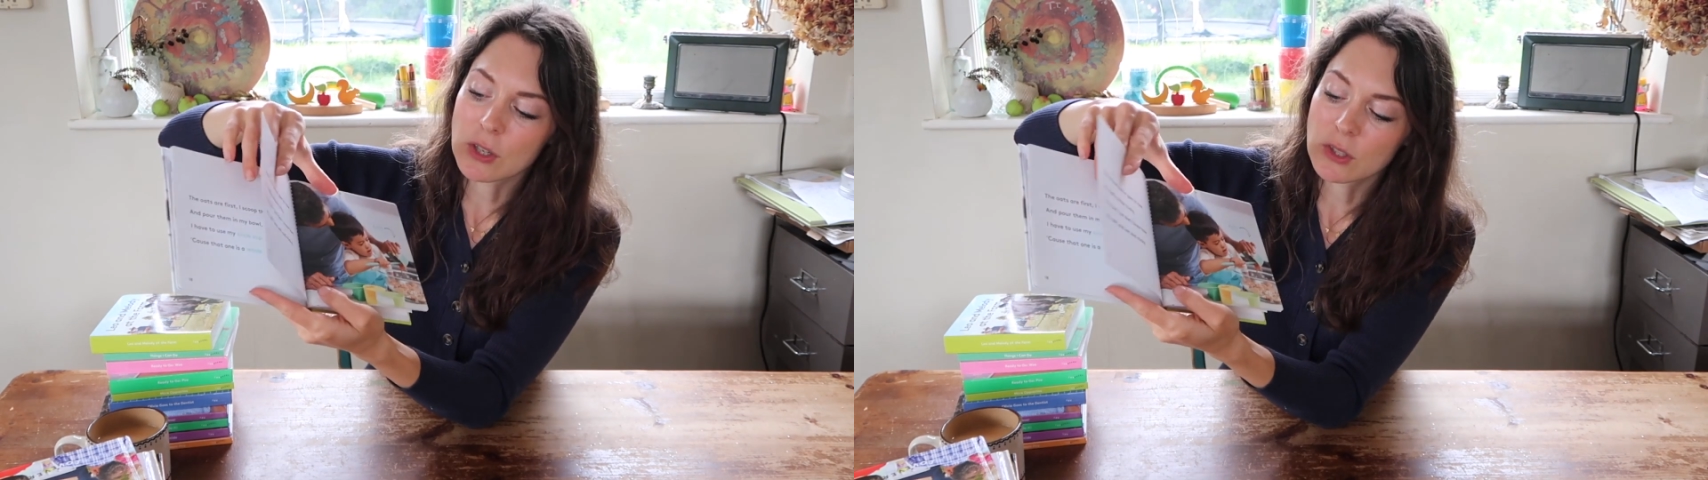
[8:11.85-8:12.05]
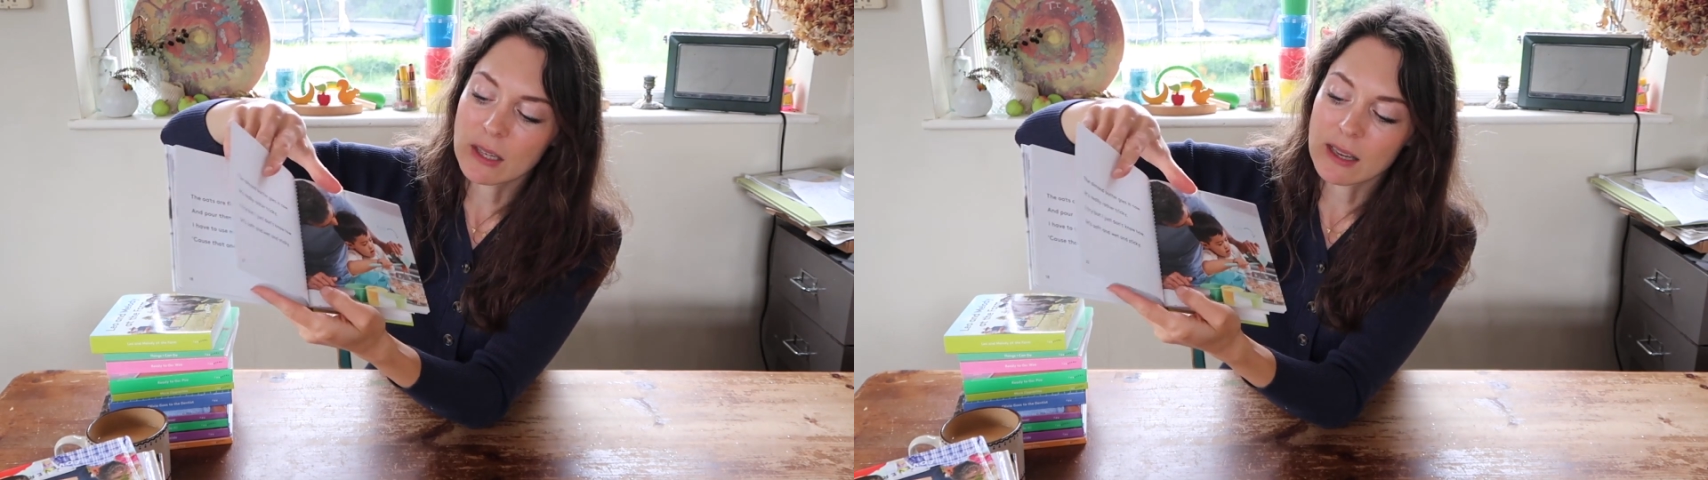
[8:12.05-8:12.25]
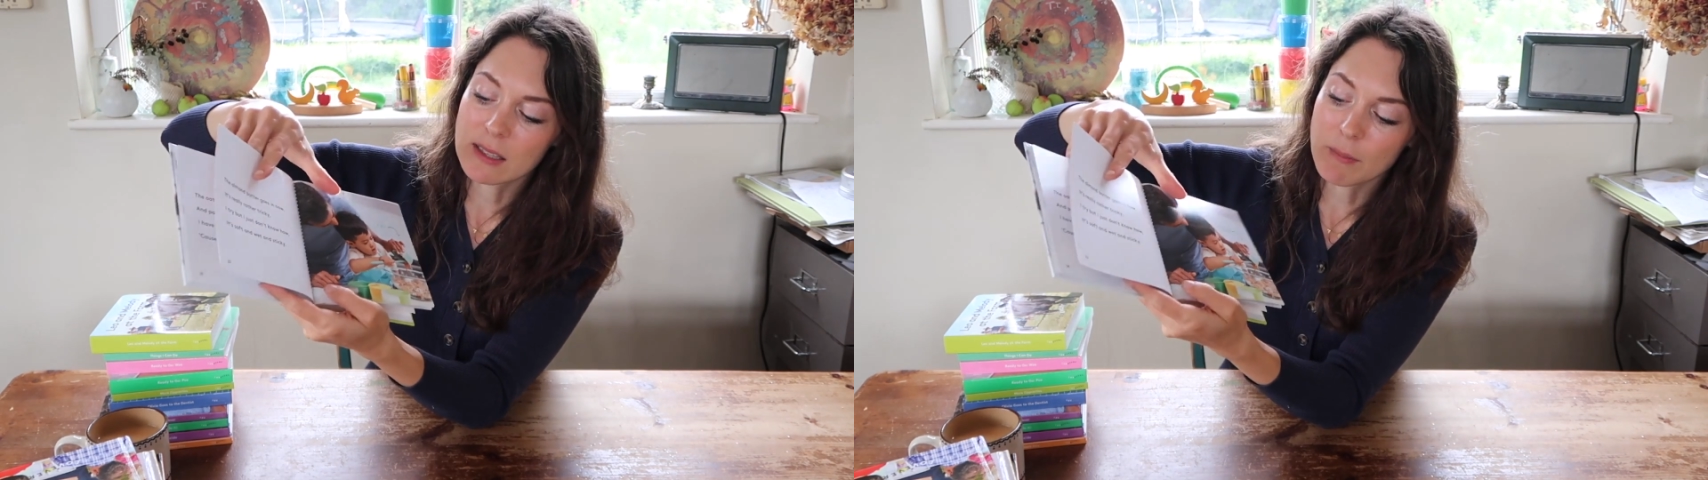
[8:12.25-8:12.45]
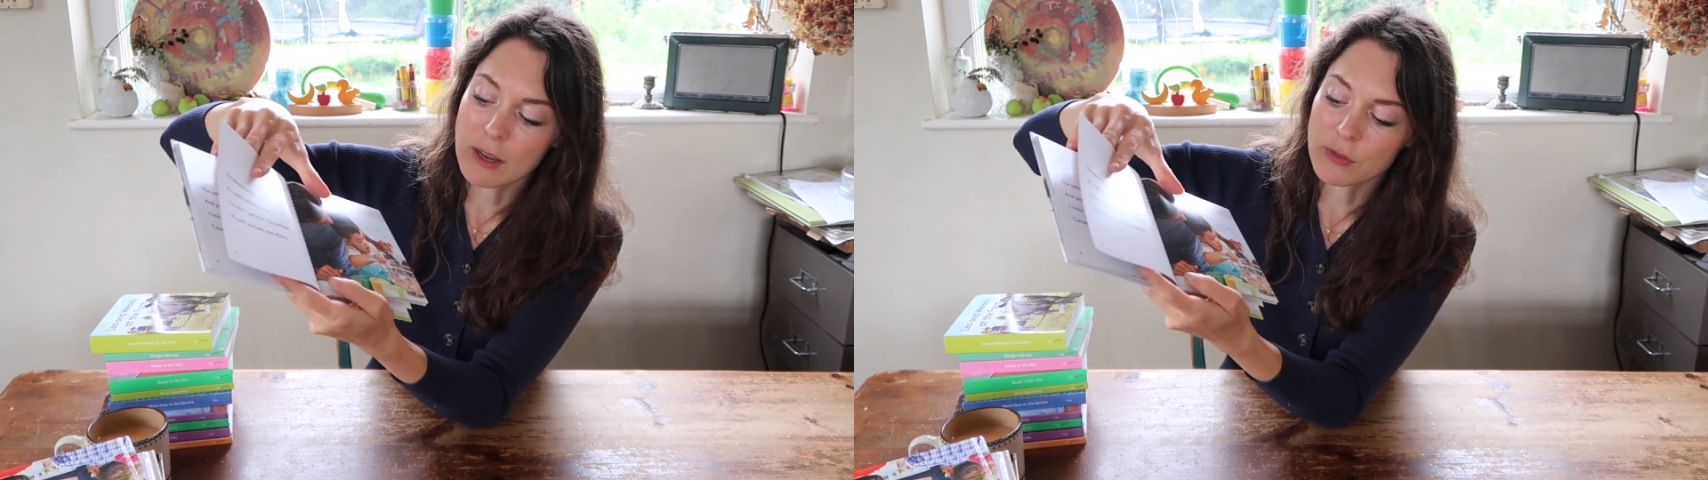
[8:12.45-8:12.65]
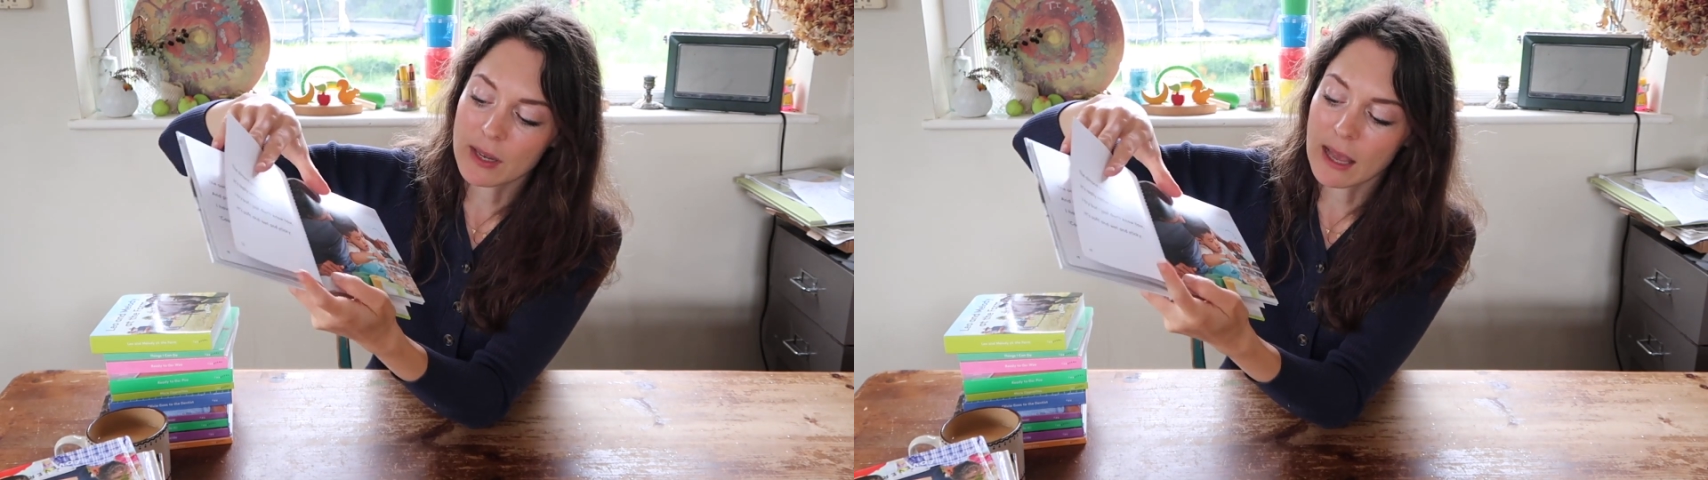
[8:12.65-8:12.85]
using these
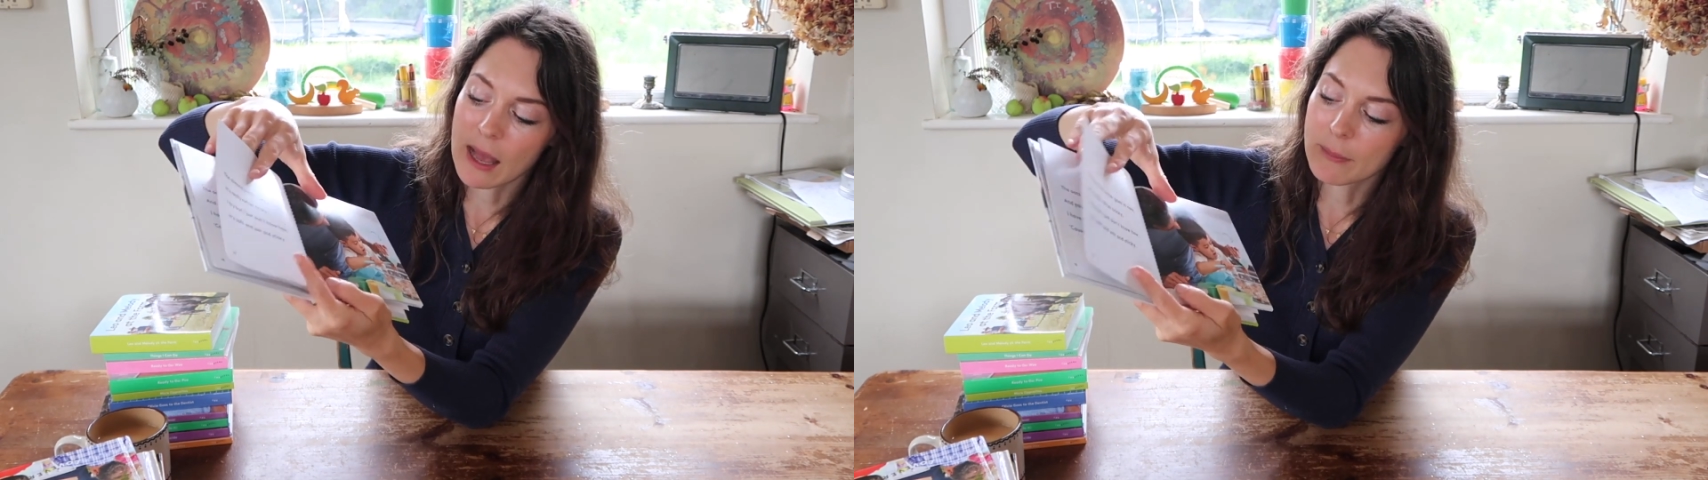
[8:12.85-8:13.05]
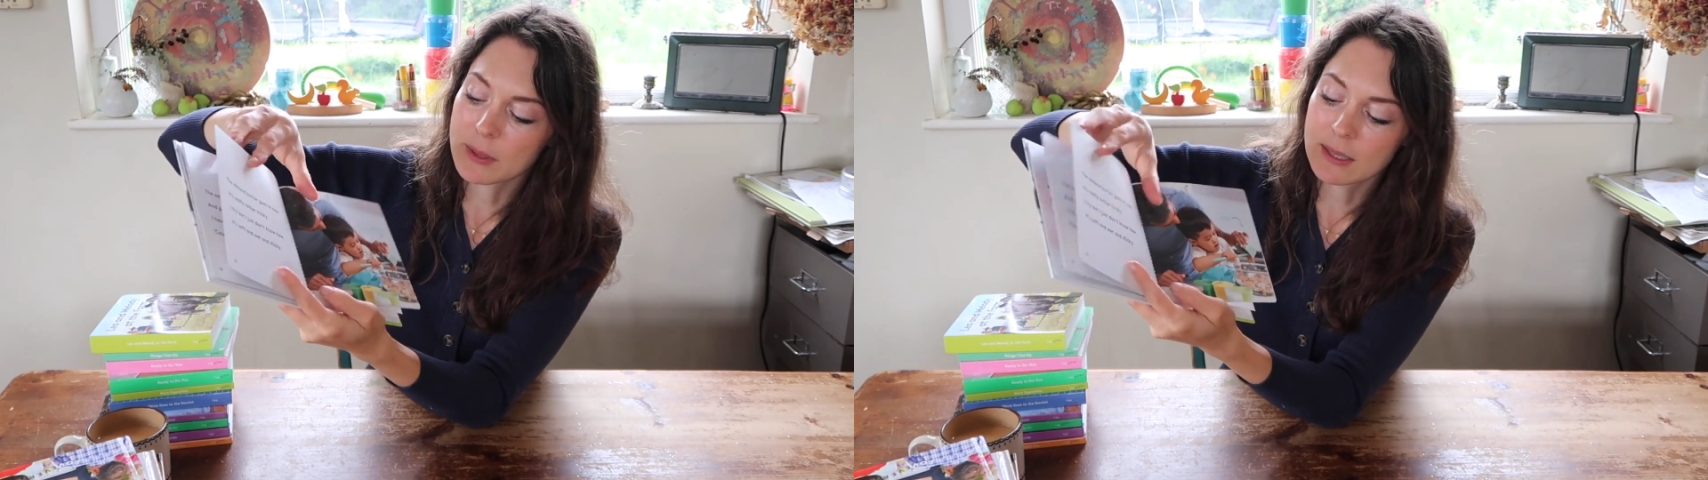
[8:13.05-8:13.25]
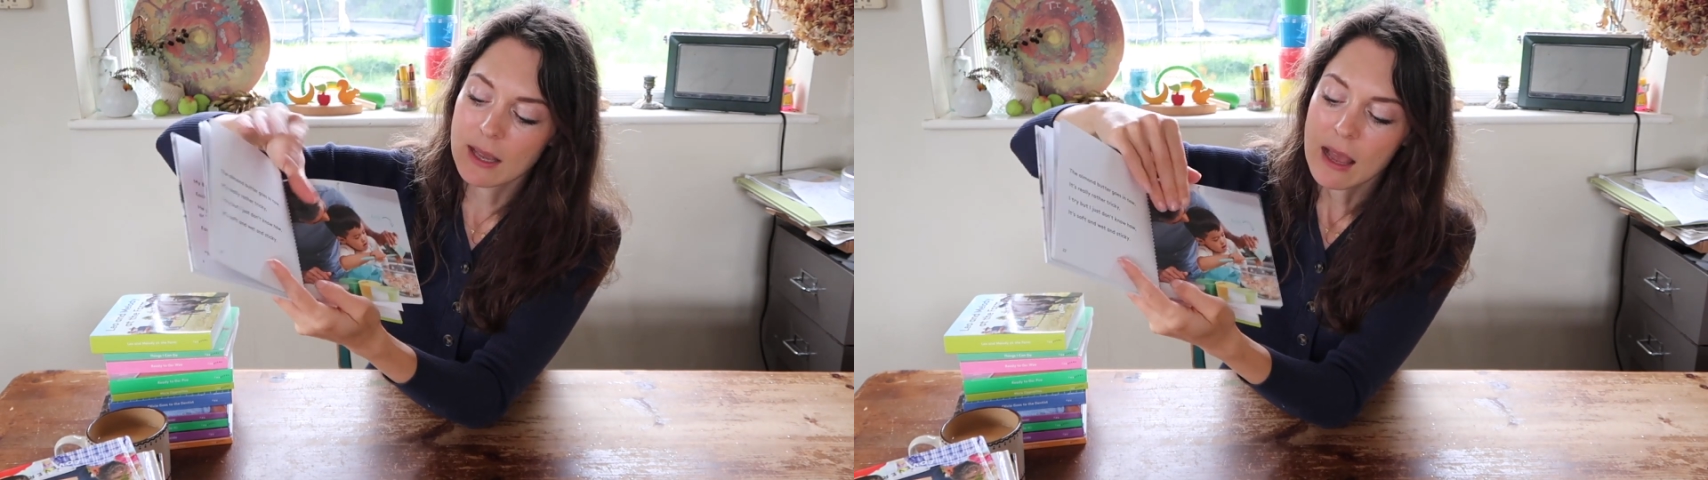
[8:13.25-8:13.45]
measuring cups,